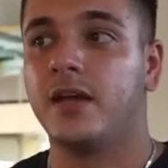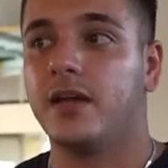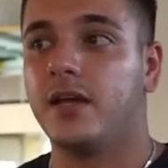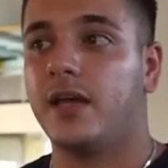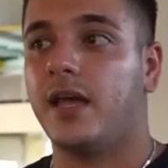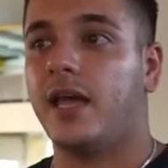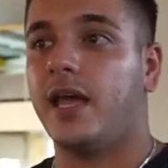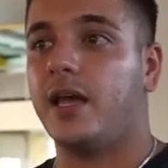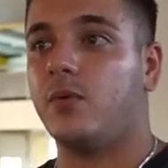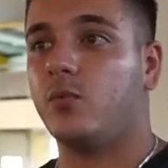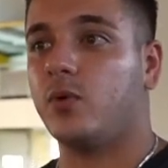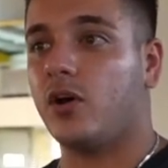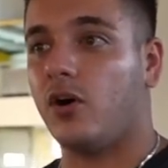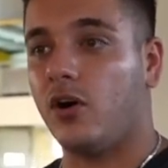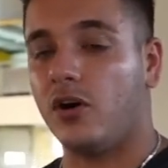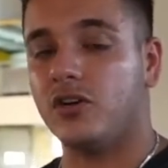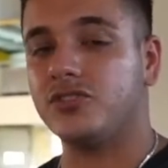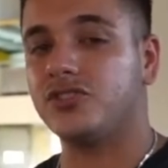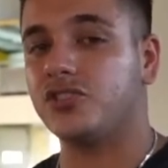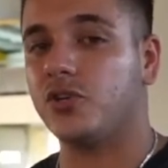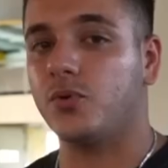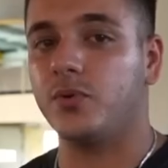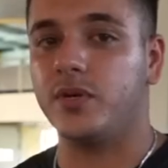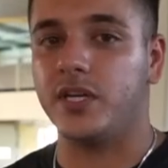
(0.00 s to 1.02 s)
And we
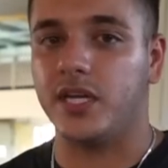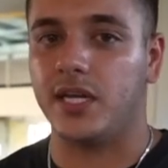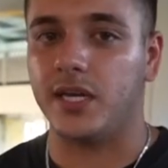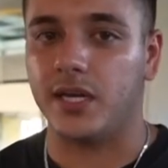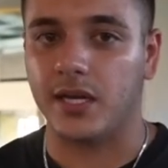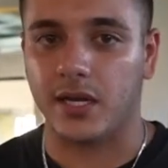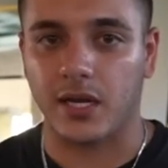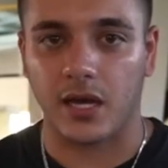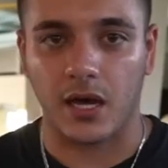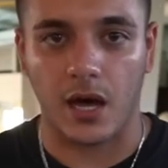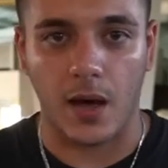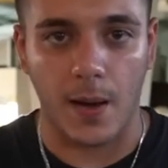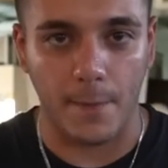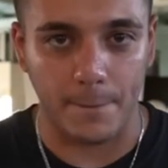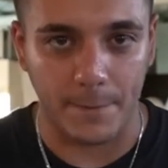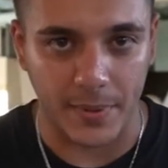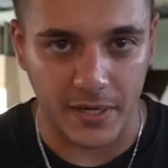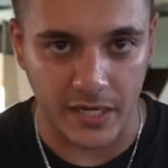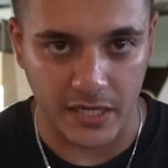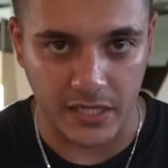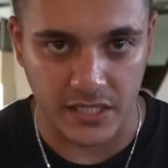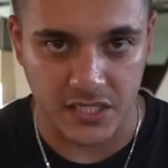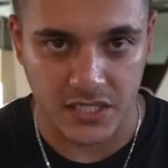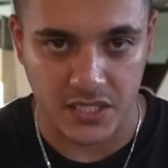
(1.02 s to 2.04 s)
also need
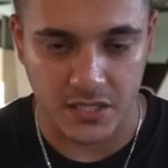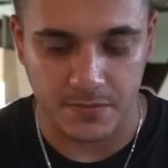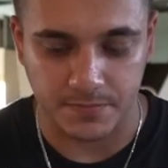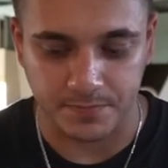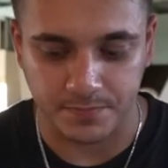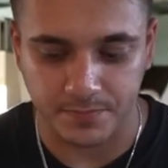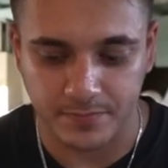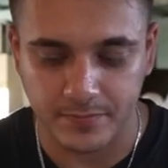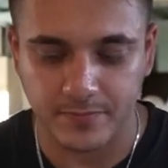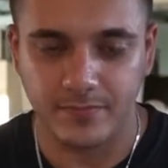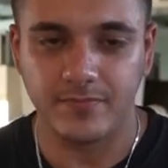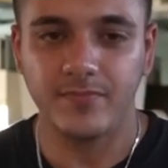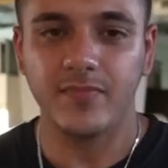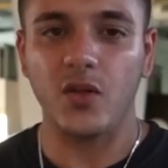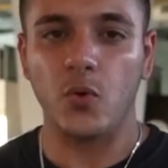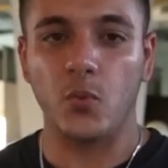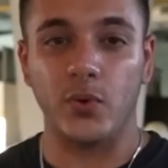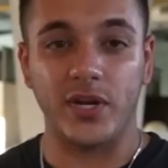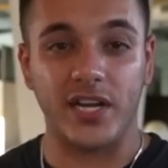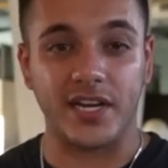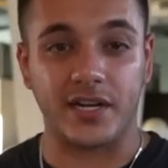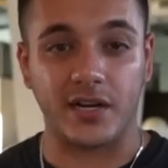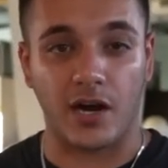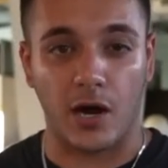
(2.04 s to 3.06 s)
companies.
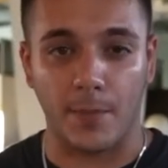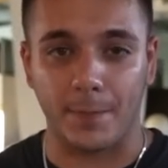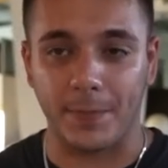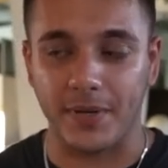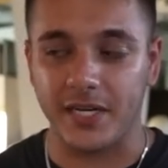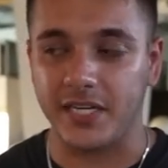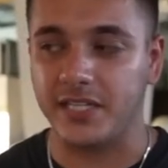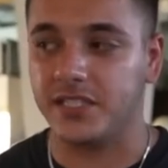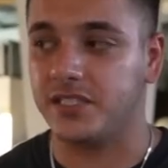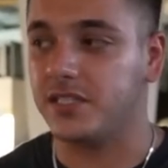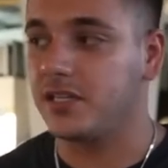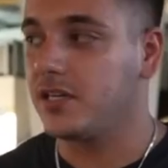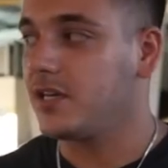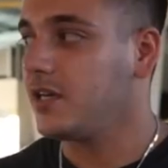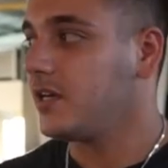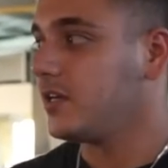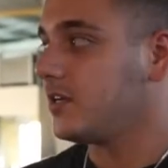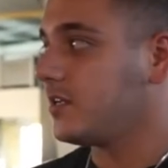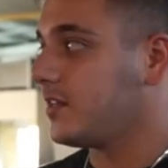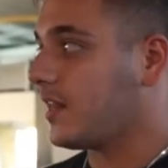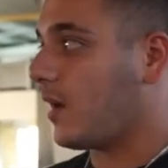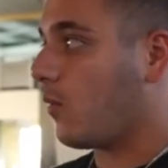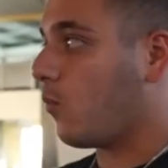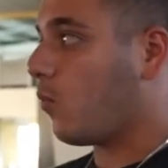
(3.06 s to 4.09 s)
We need companies
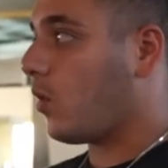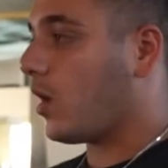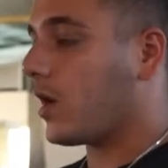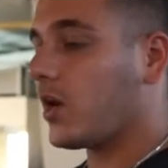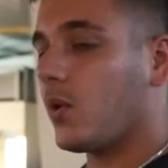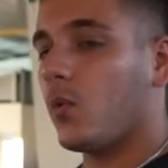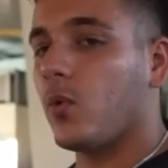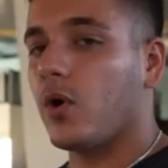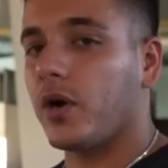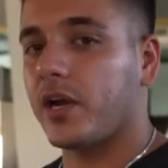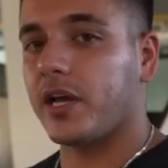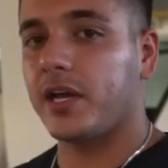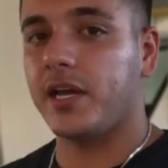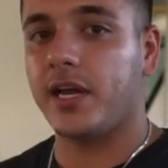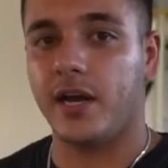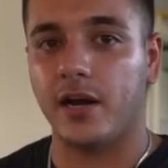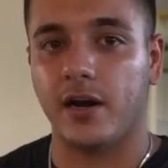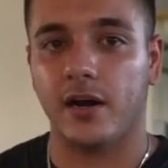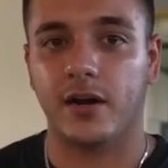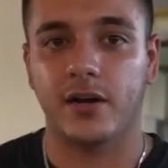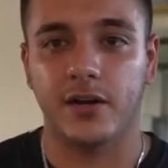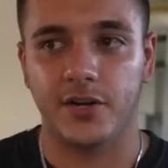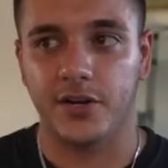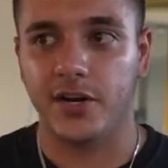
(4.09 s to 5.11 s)
that want to work in
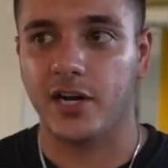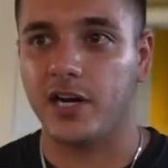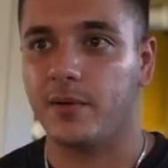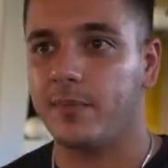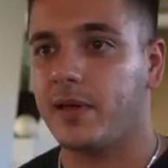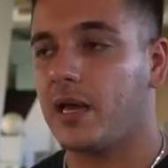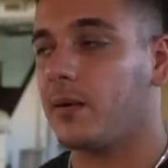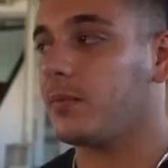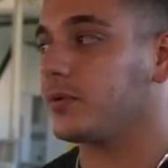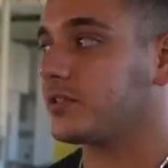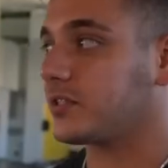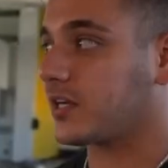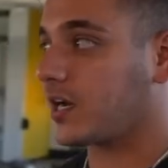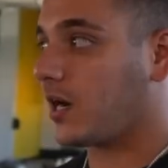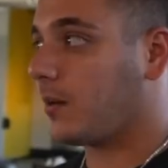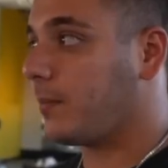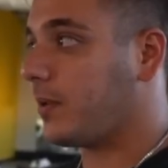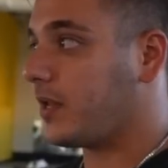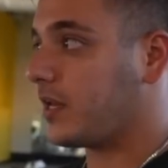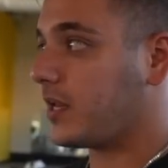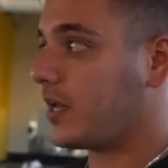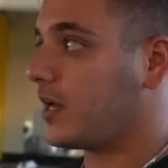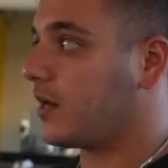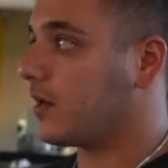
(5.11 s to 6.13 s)
here. You're going to be able to come
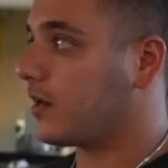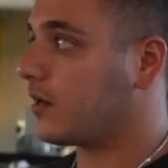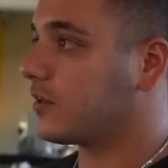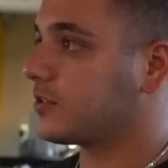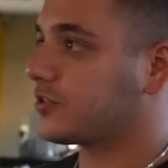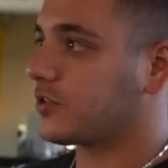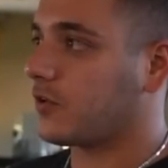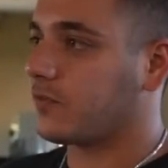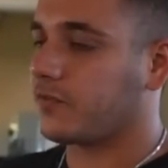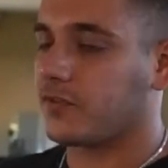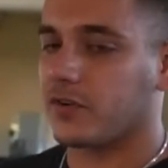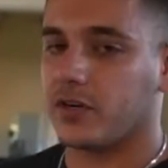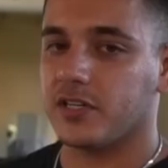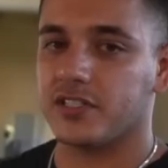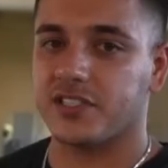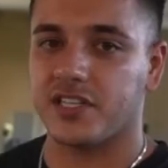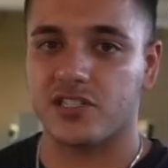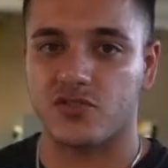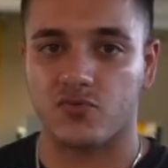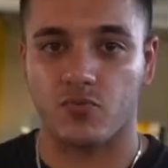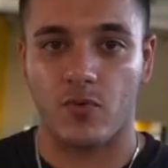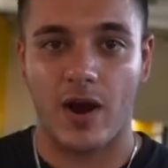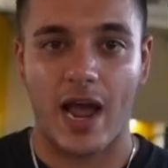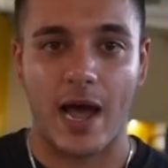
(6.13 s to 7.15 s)
in here. So for
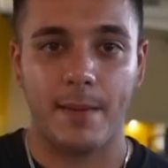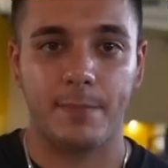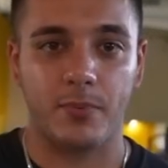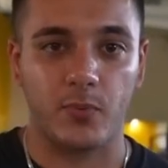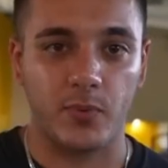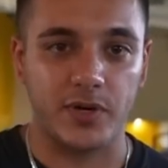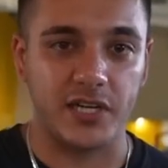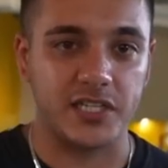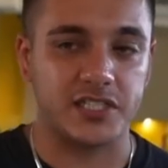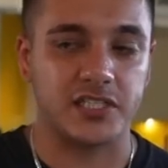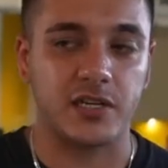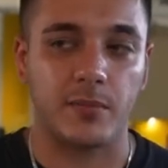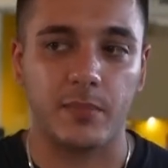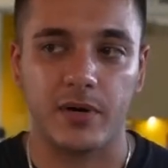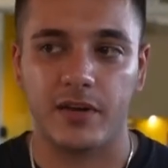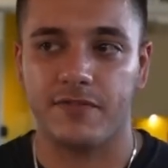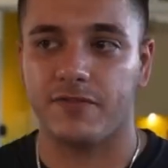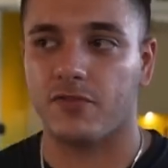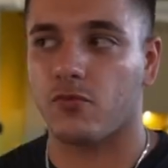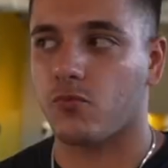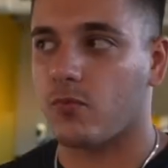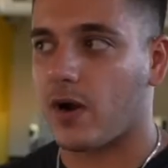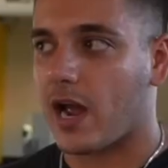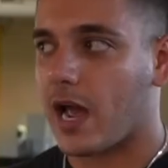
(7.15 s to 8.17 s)
instance, wrap. We need somebody
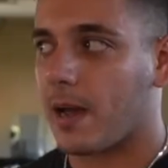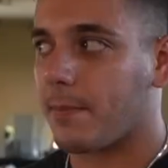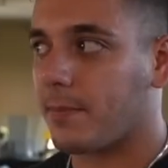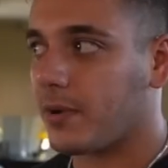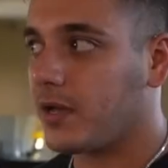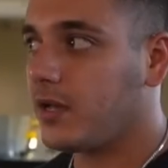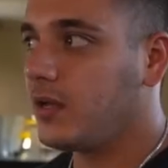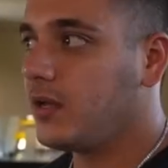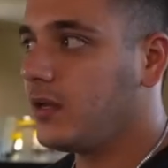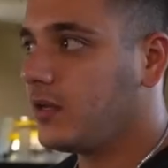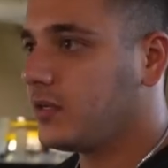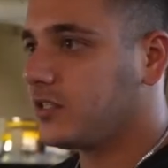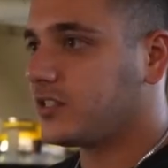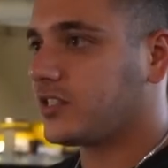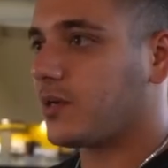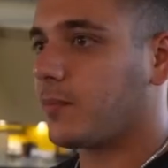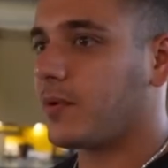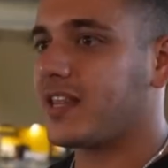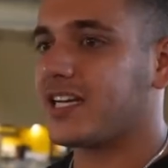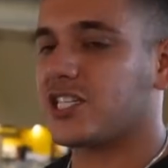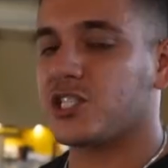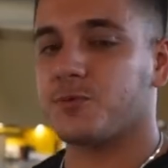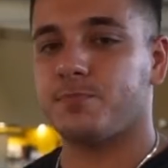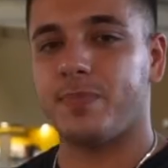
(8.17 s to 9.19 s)
for wrap, somebody
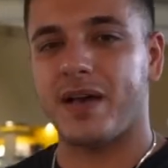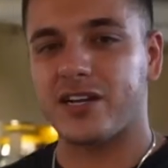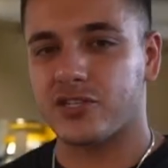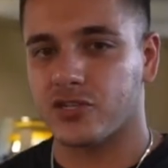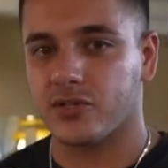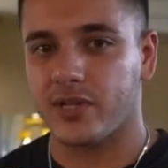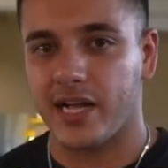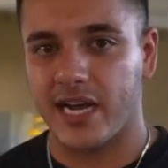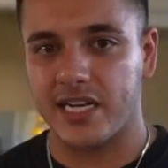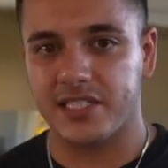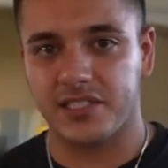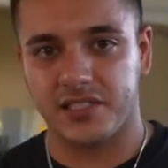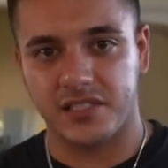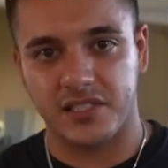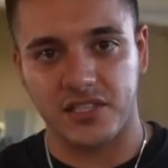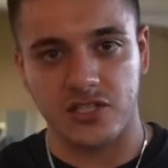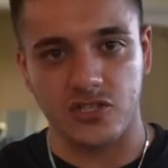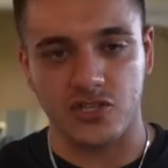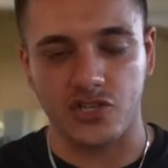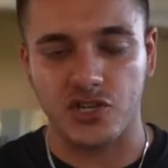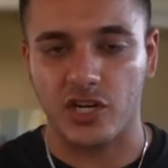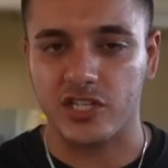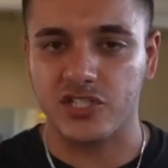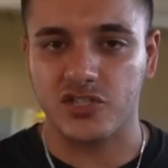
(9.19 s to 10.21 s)
that specializes
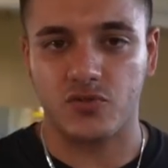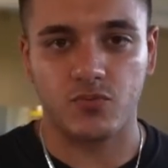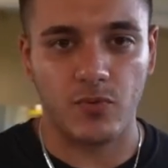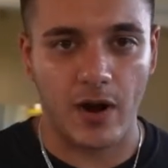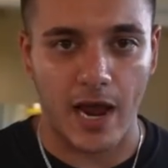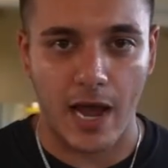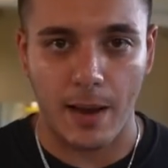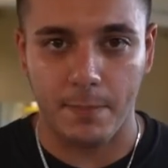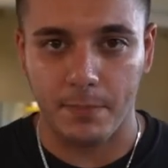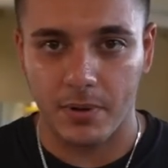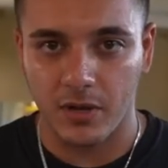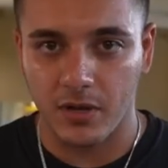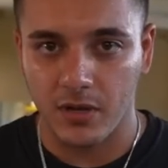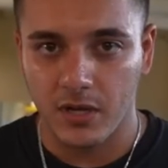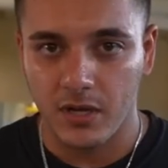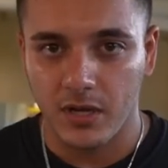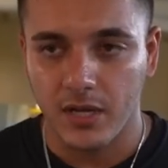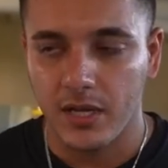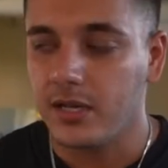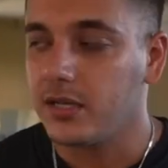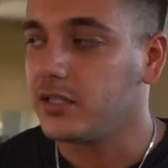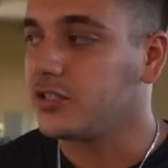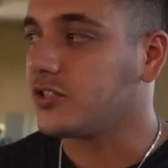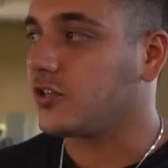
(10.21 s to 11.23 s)
in just wrap,
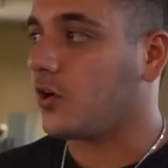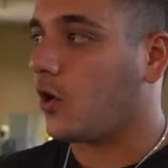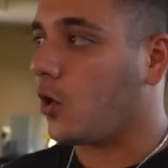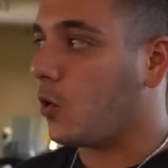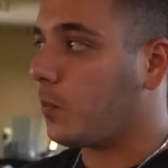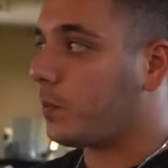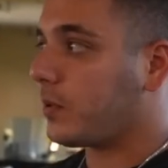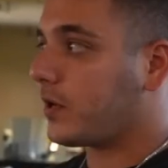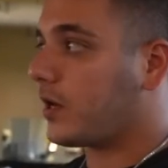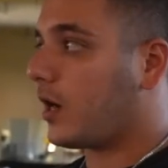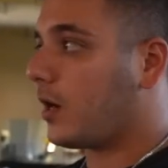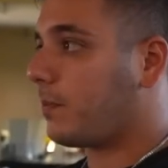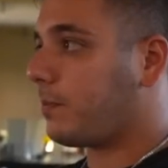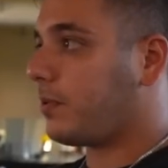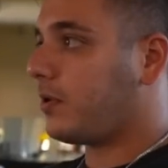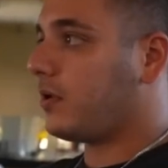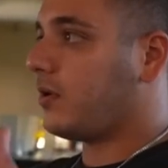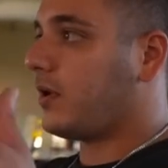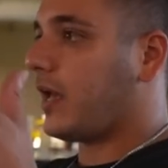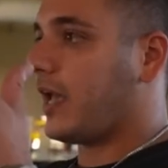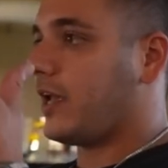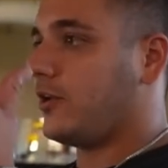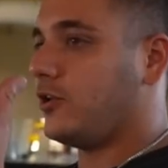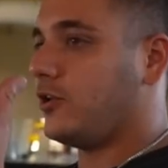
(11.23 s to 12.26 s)
to open up a